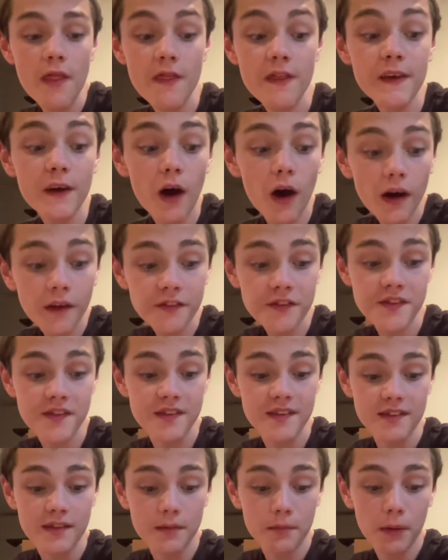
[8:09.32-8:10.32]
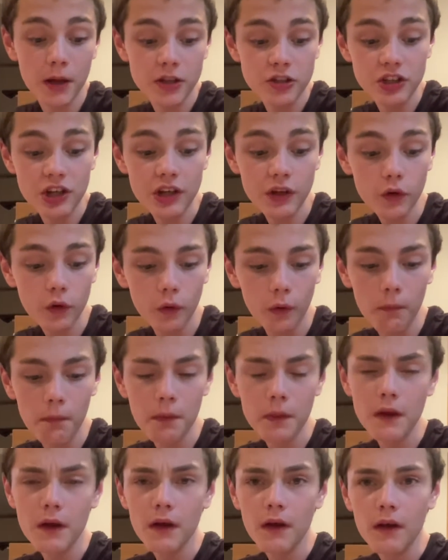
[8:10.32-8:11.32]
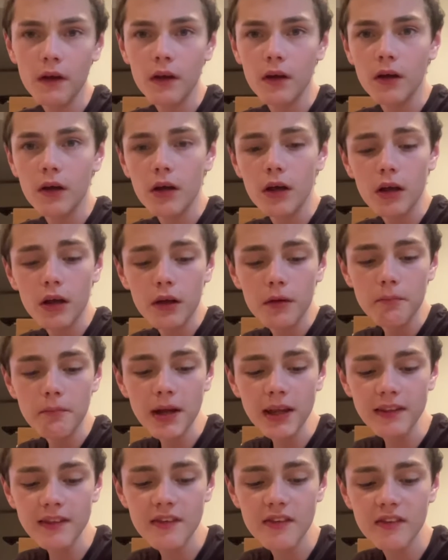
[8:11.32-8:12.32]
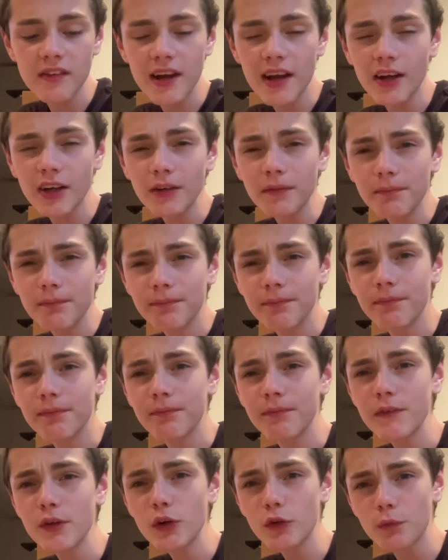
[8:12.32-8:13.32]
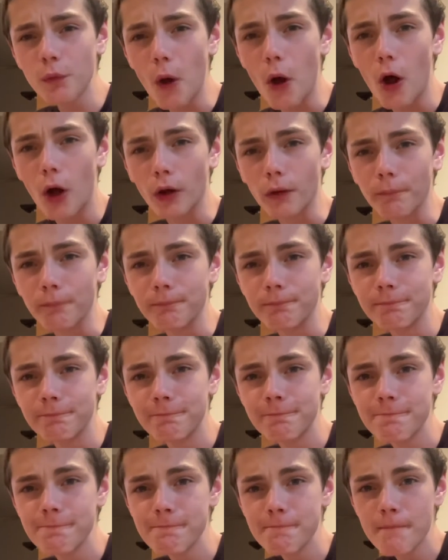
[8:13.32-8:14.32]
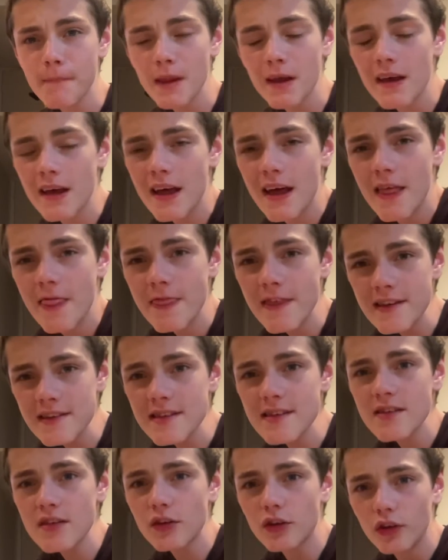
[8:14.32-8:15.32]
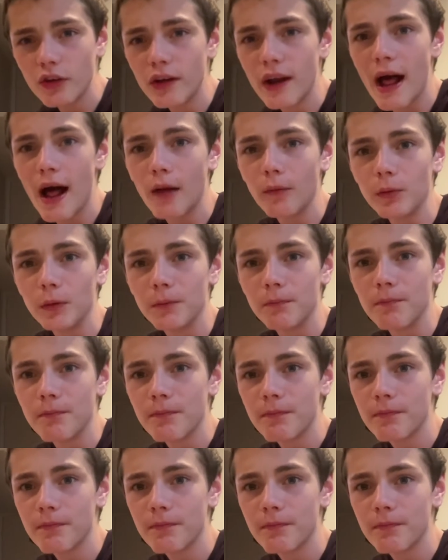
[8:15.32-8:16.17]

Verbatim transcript: The Off Season by J. Cole. Mike the Snare, you're wrong. This is a good album.